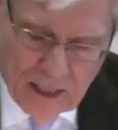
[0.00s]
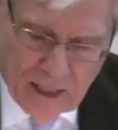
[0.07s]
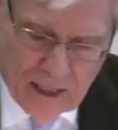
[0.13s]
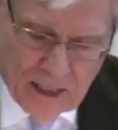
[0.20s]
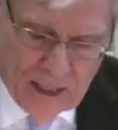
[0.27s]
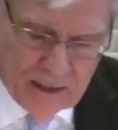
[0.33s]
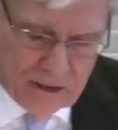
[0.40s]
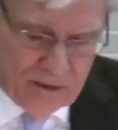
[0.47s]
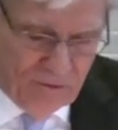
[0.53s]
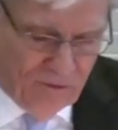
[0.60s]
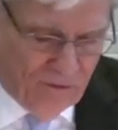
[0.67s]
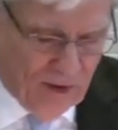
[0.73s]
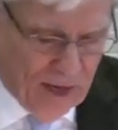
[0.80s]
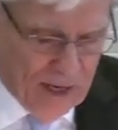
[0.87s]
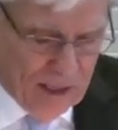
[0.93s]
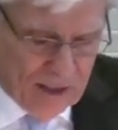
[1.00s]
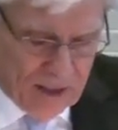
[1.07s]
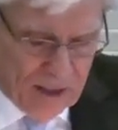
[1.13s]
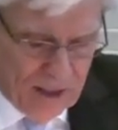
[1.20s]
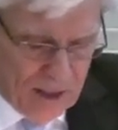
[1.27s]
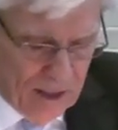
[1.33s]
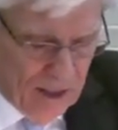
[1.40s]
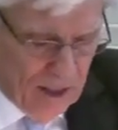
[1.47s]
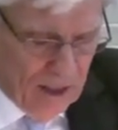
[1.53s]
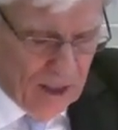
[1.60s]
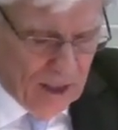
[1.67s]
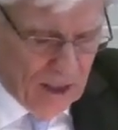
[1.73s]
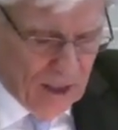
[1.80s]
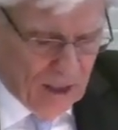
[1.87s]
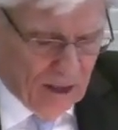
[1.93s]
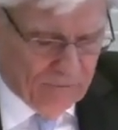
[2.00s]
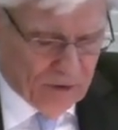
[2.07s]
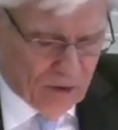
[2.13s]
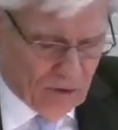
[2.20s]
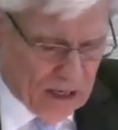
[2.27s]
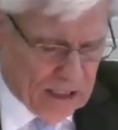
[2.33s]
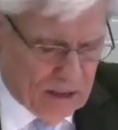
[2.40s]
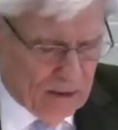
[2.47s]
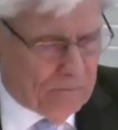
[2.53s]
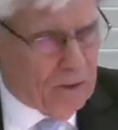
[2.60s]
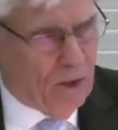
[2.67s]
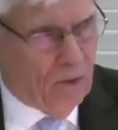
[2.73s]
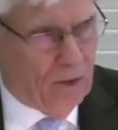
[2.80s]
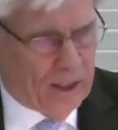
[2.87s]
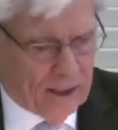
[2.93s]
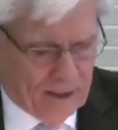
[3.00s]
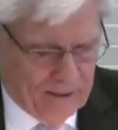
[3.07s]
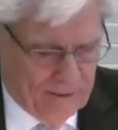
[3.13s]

is the fate of the great Napoleon.